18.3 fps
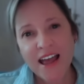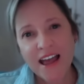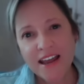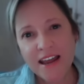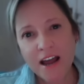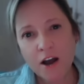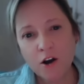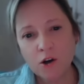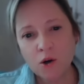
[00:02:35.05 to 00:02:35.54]

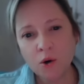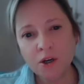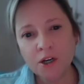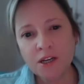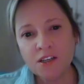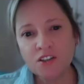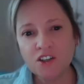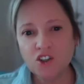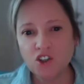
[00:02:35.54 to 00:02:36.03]
Now,
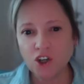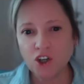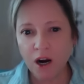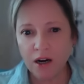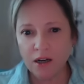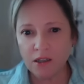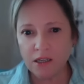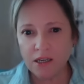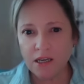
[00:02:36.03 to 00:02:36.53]
according to
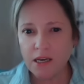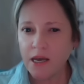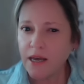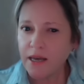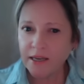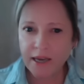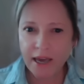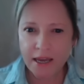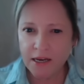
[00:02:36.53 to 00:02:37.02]
Charlie,
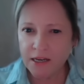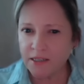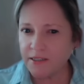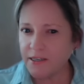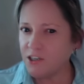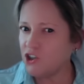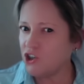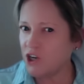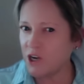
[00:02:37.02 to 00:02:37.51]
Katie
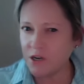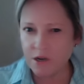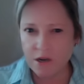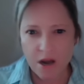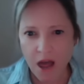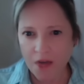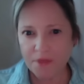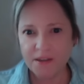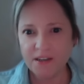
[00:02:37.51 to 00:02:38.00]
said she had
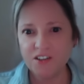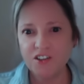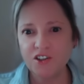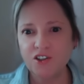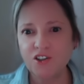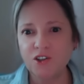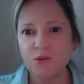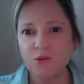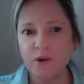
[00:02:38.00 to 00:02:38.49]
nothing to
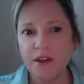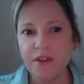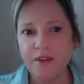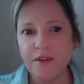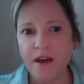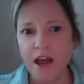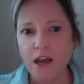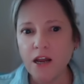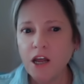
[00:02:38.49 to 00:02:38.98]
do with
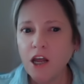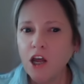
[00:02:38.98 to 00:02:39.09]
it,